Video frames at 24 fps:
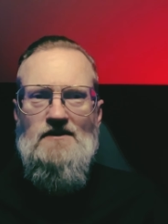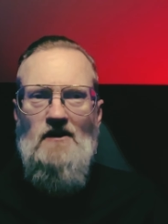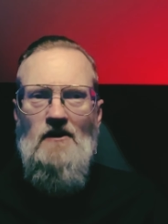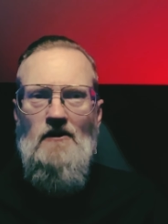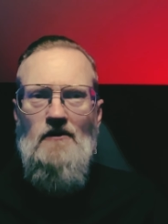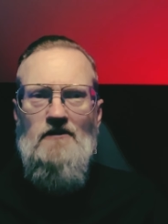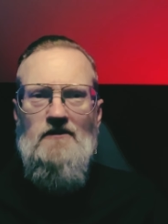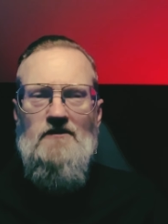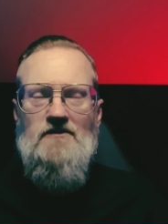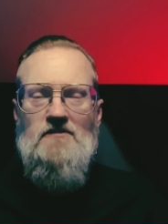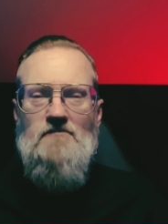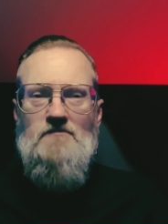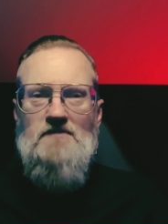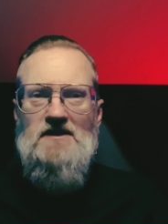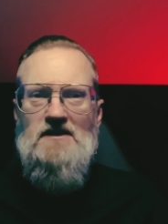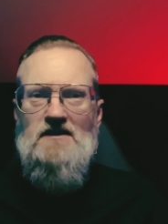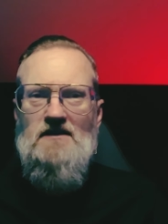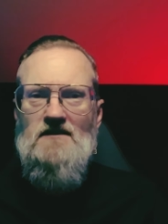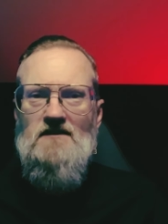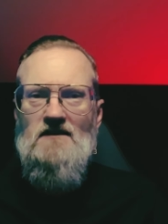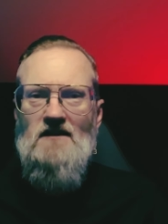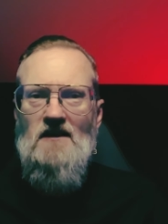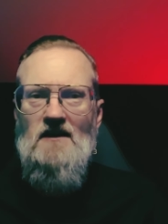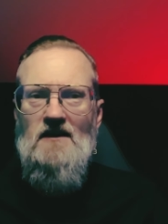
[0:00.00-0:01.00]
All of the
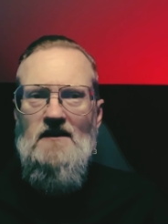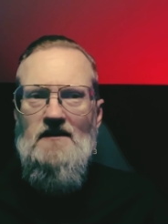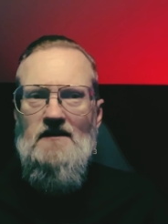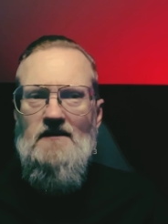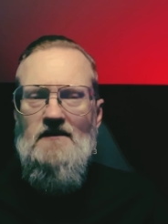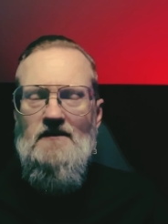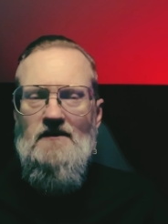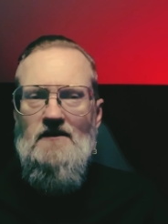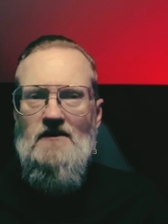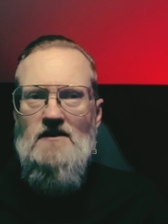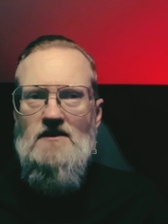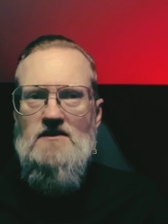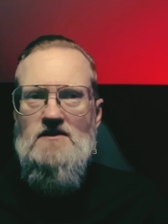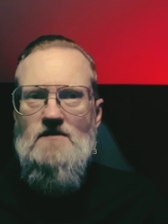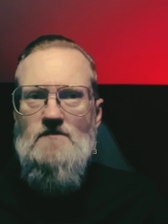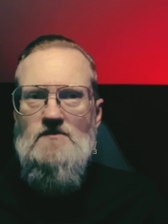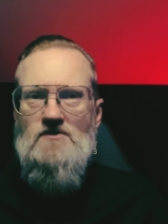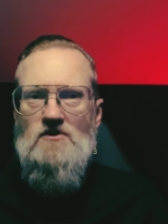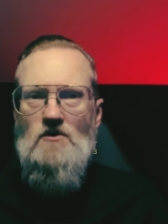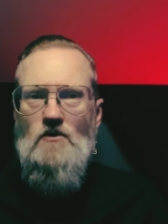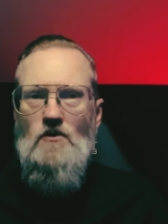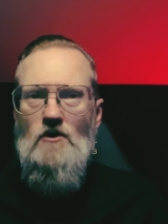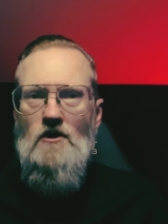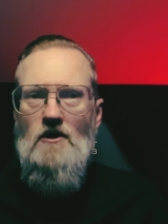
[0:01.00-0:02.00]
meat like gets
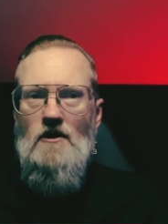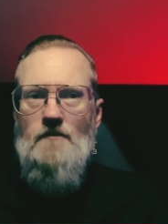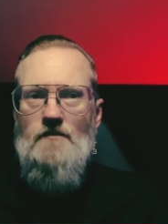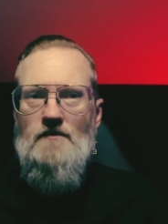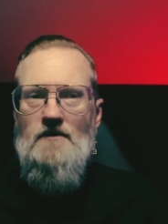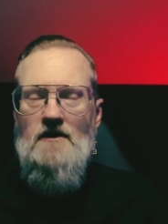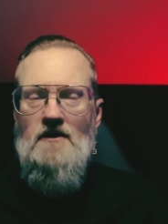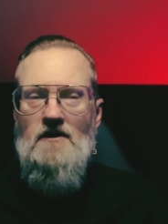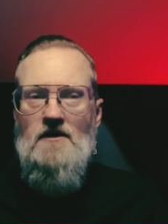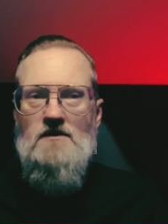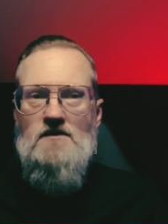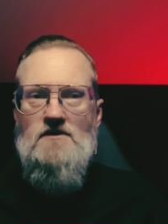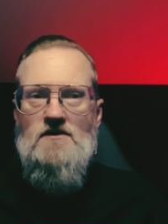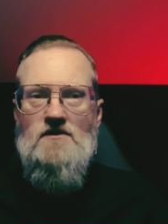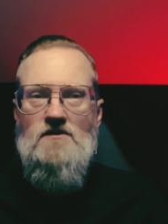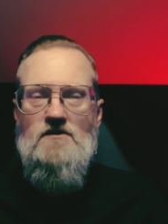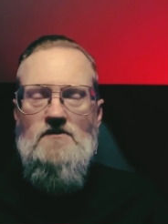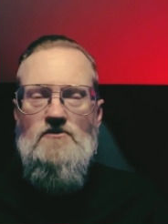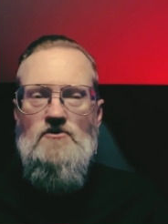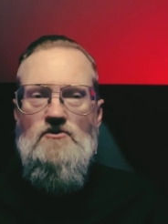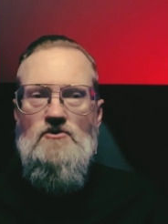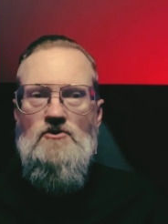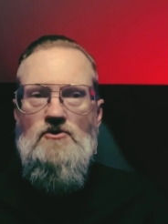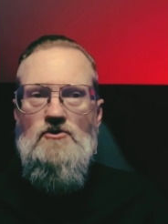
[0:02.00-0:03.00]
absorbed and it's
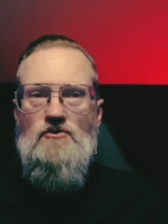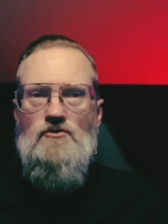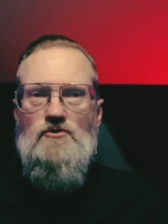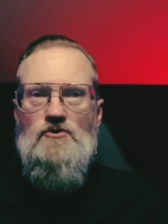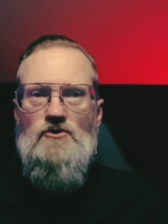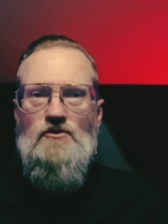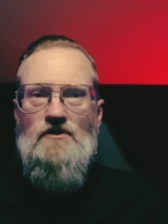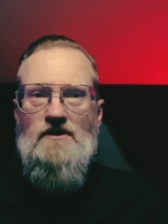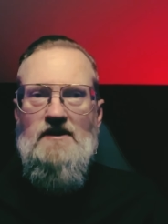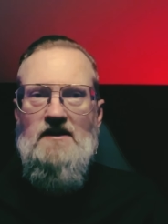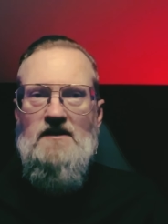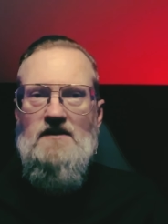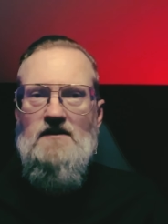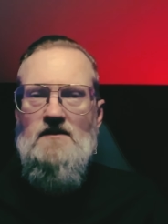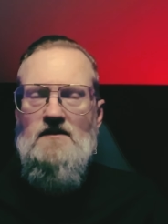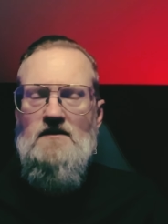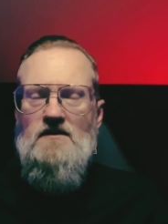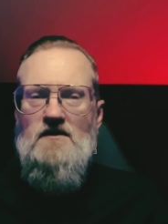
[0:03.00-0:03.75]
nutrient